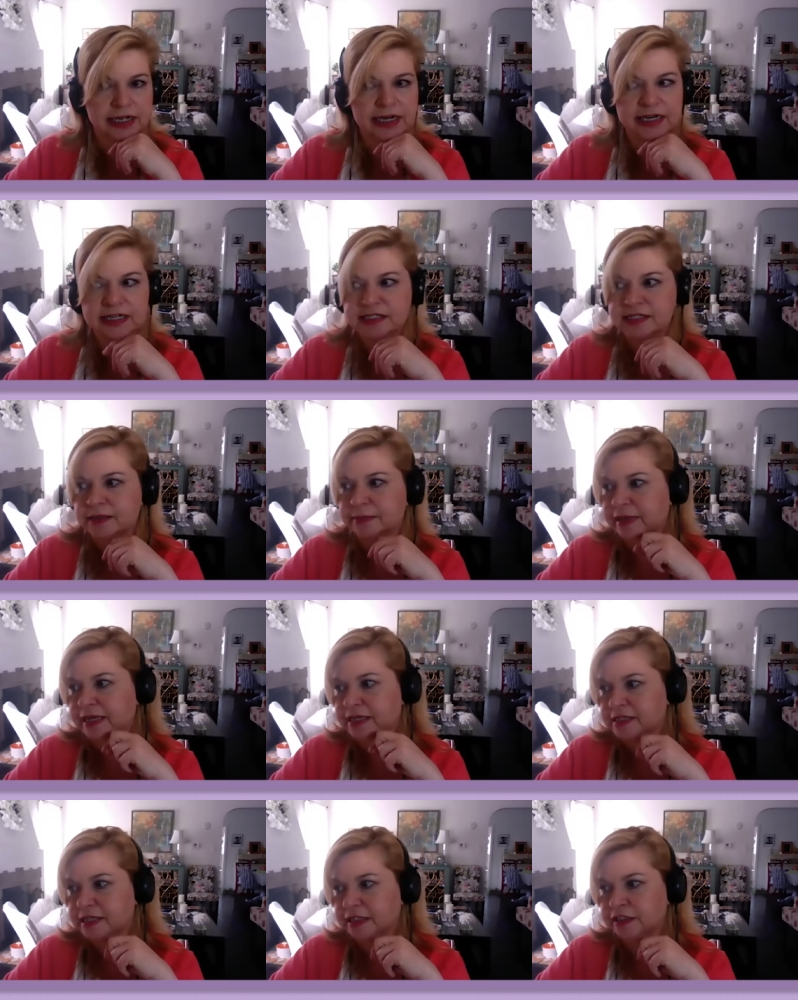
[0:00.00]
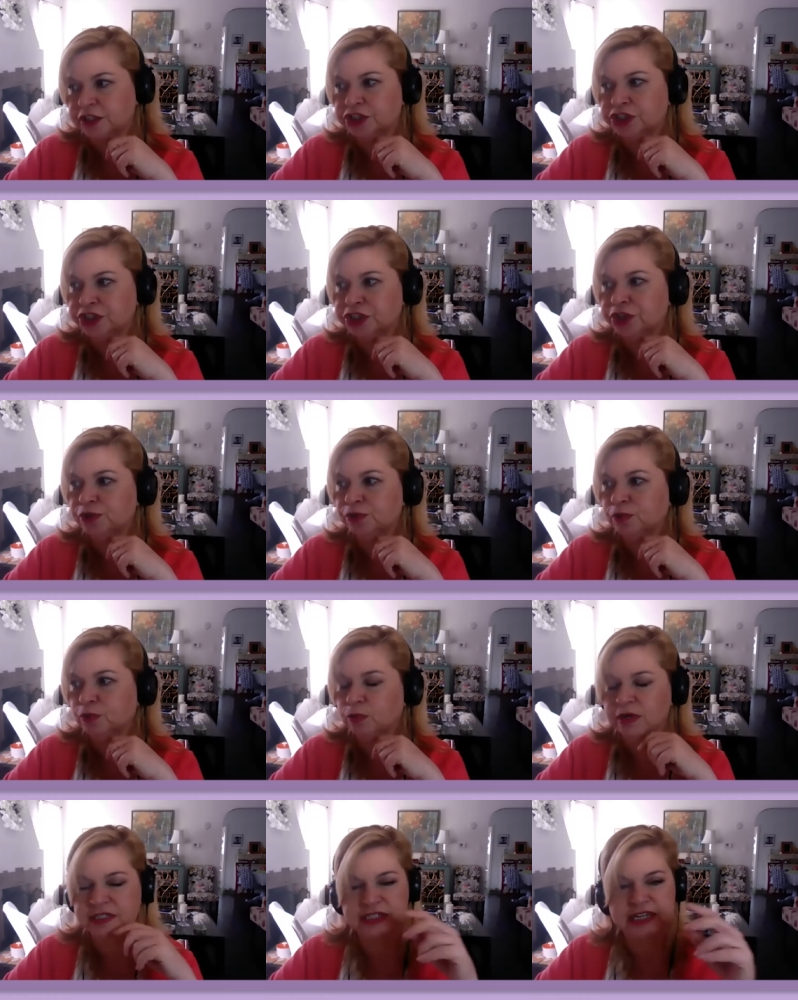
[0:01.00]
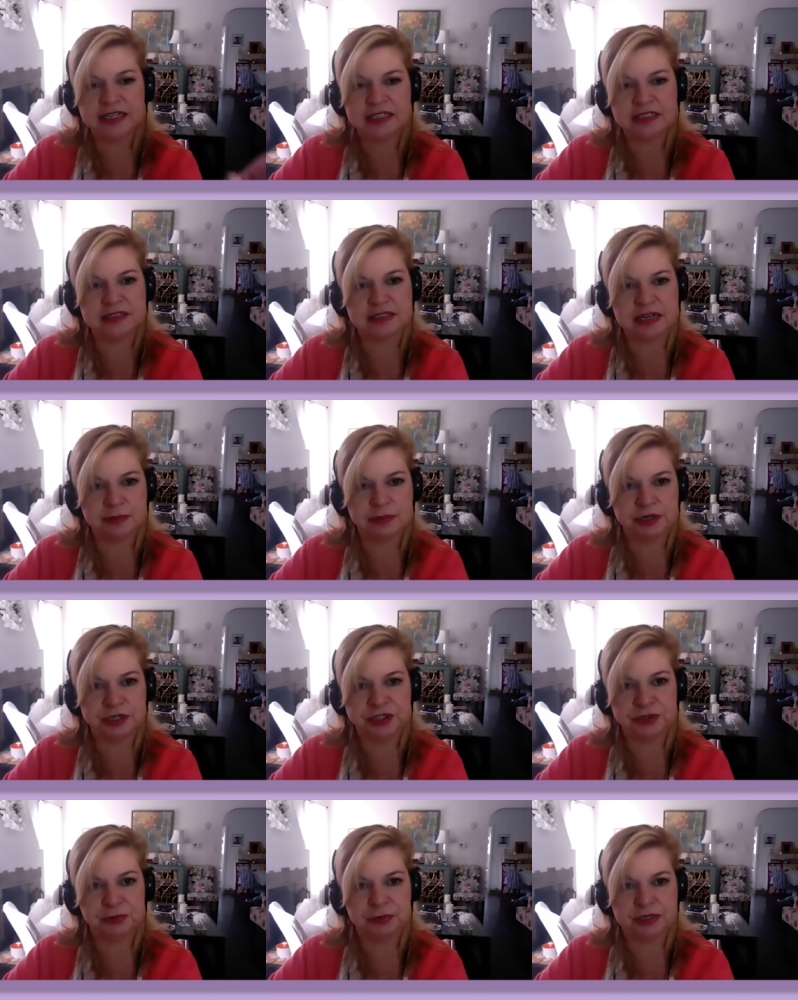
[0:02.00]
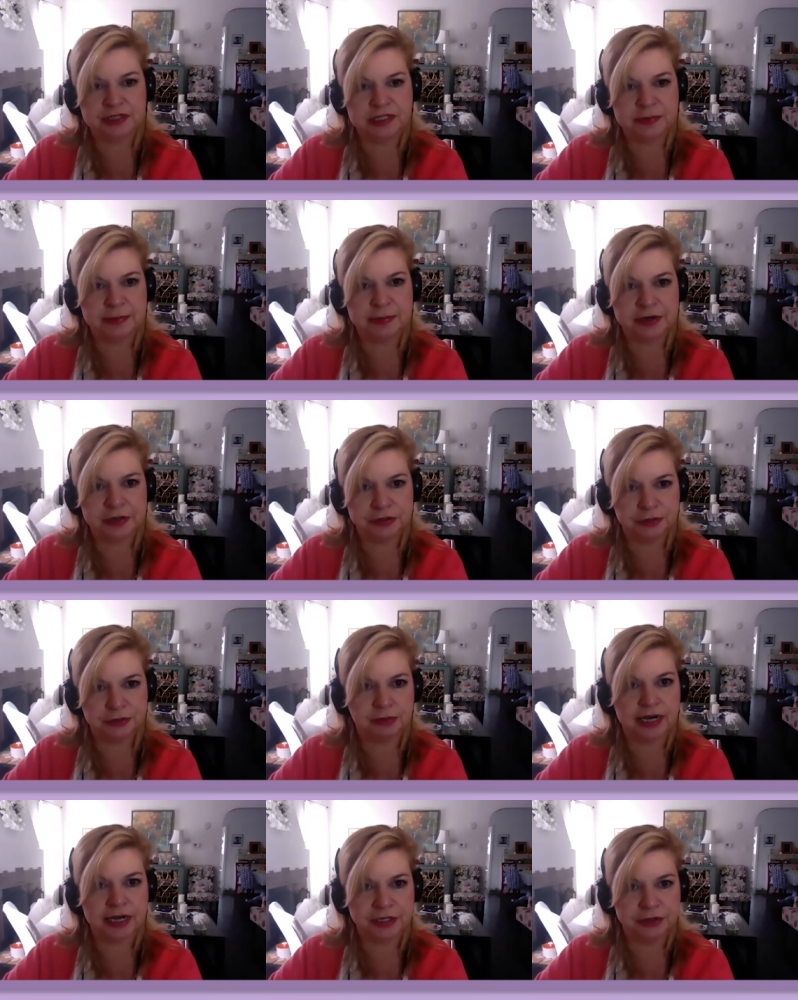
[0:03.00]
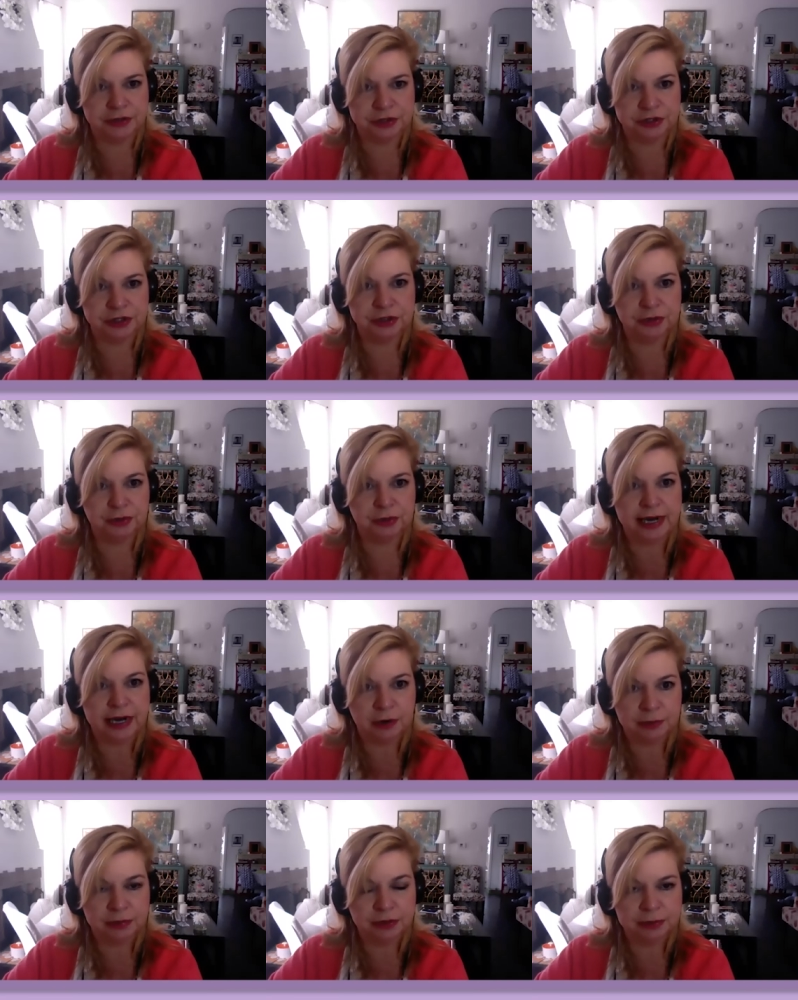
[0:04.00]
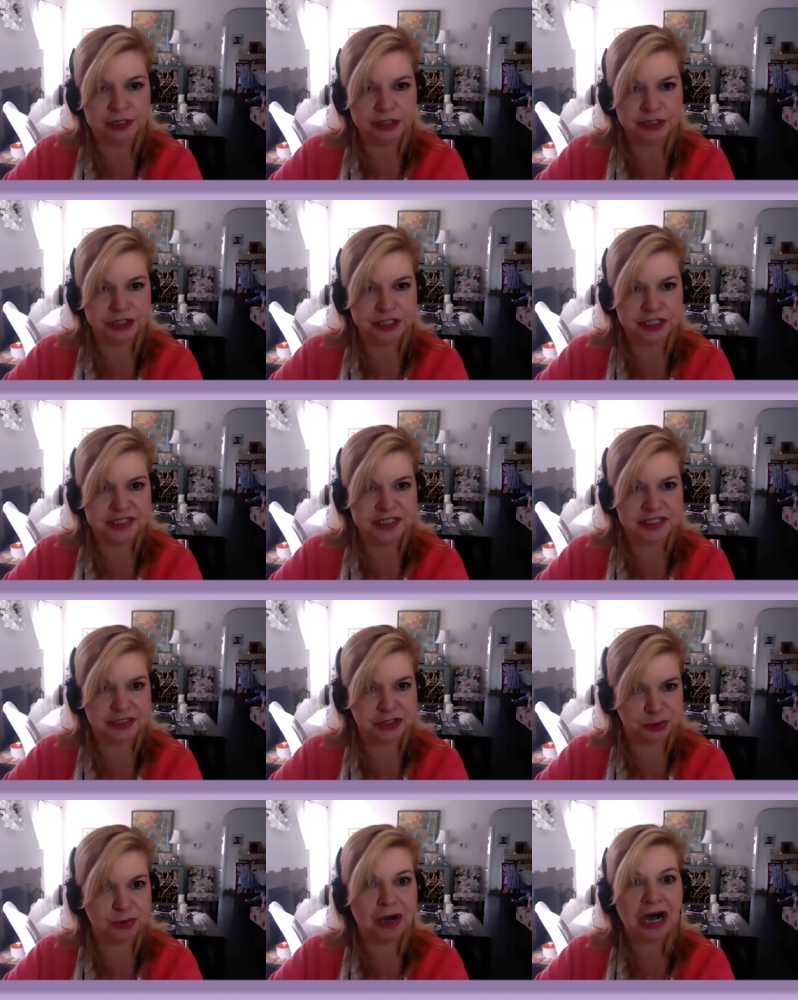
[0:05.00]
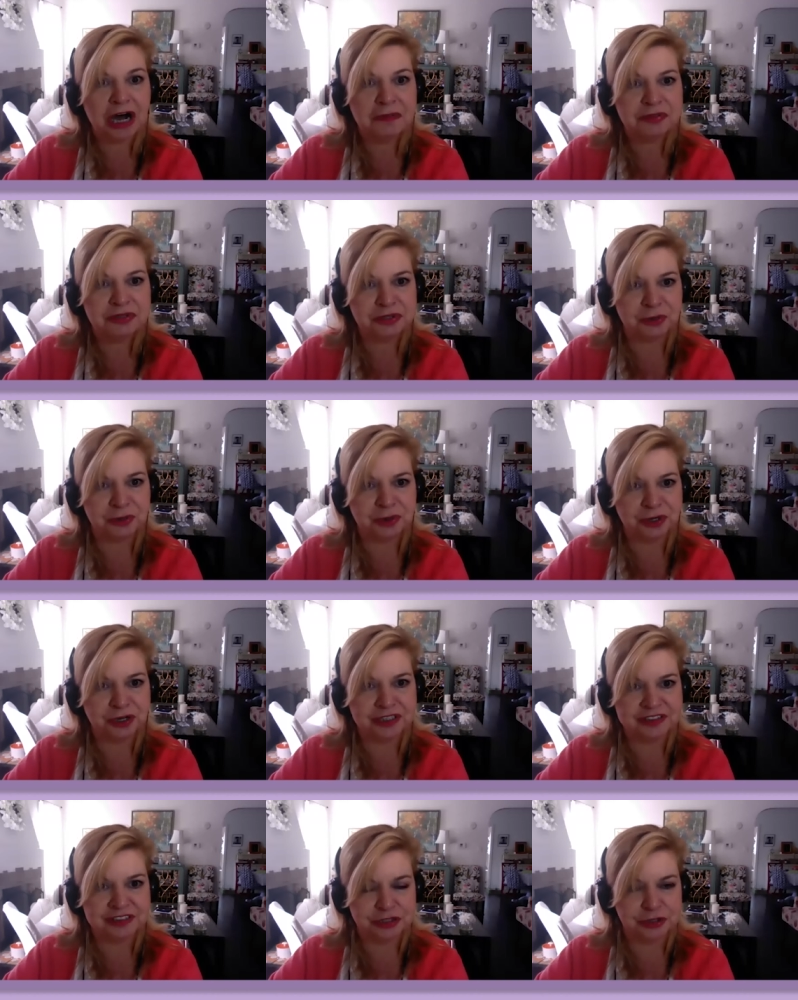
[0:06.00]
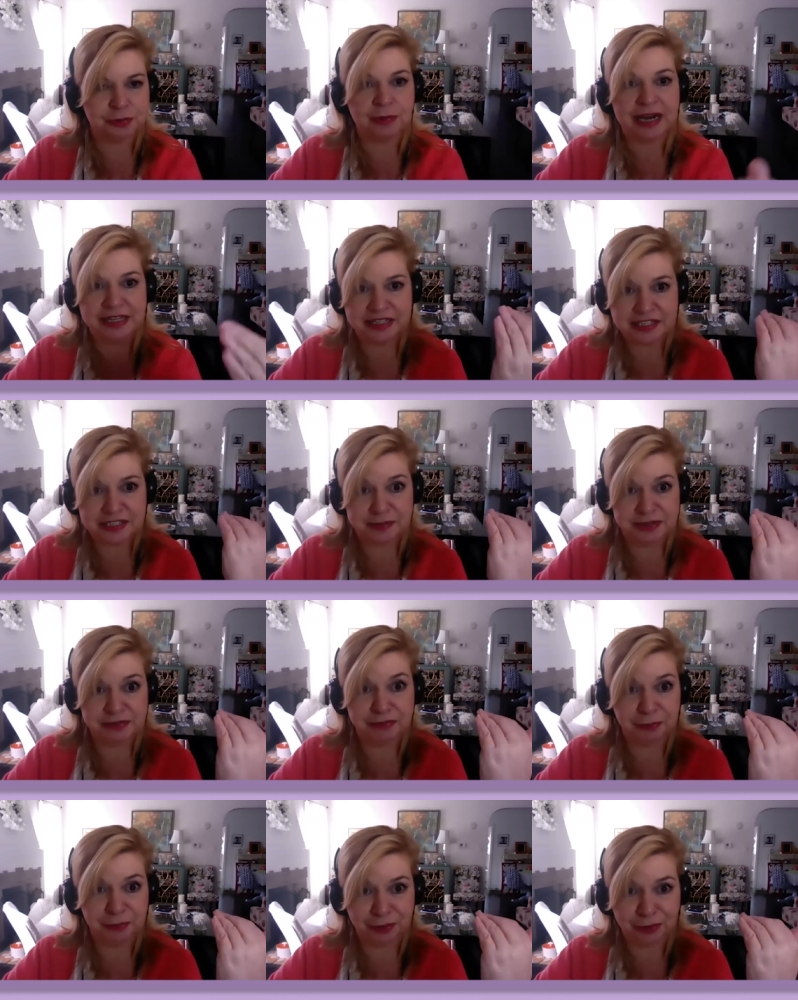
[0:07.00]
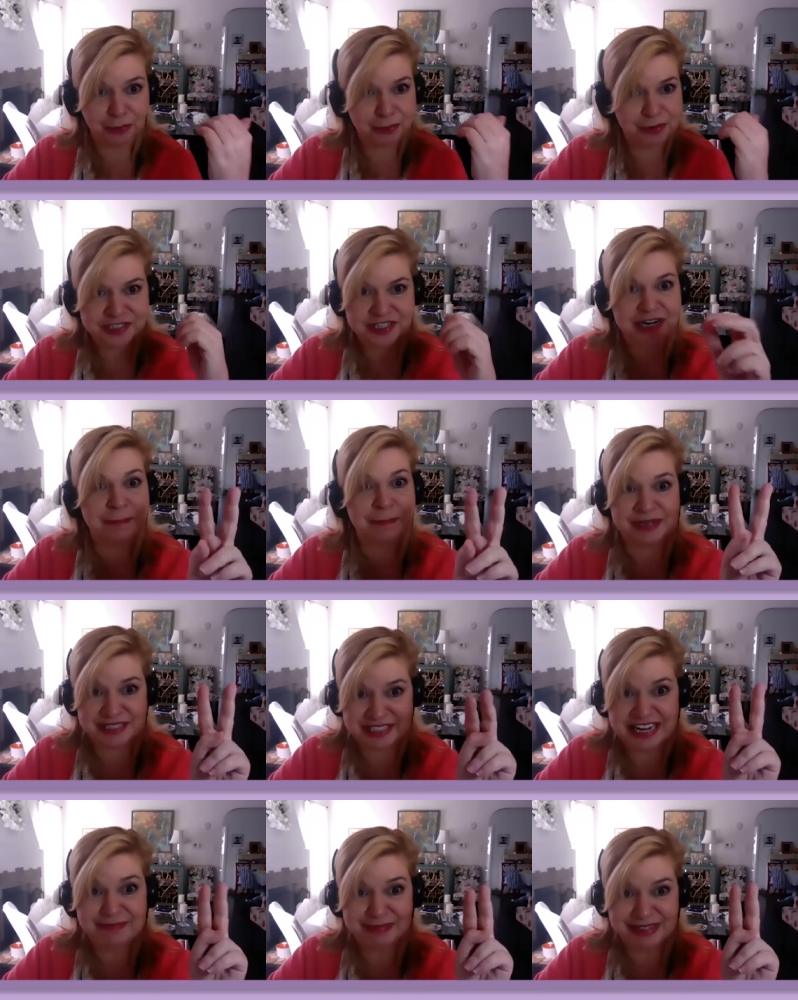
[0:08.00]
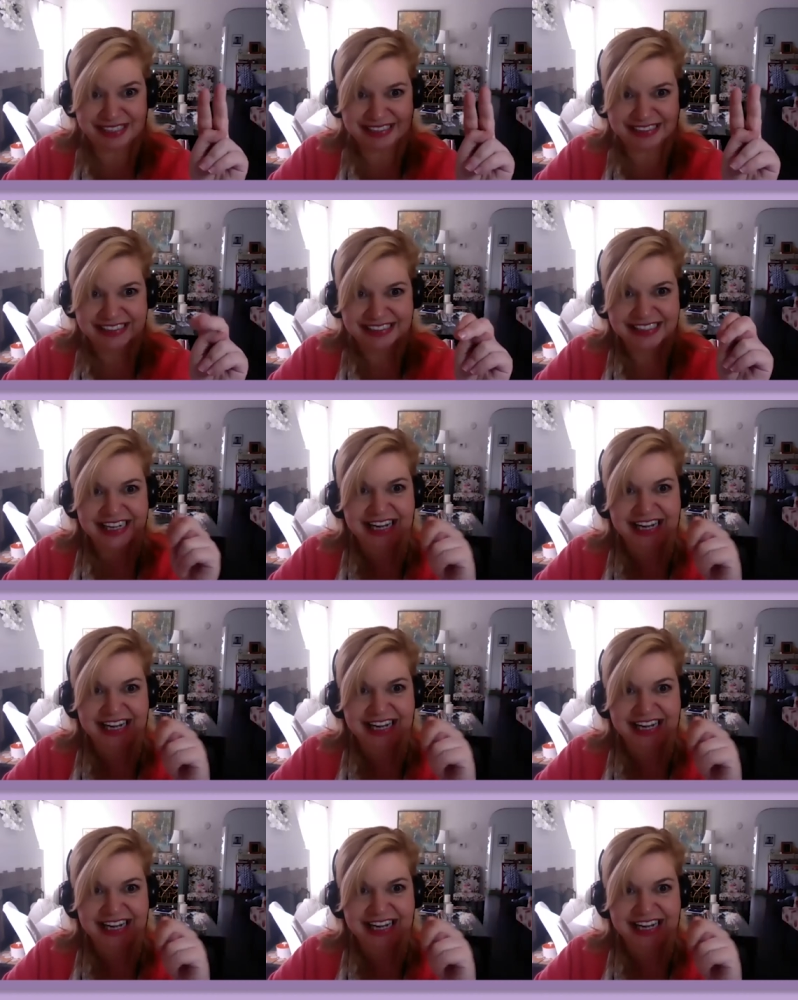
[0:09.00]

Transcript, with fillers: That is amazing. Did you yeah. was that the time when you were inspired to write your new album that just dropped, or did you write this before, or was it a pandemic oh.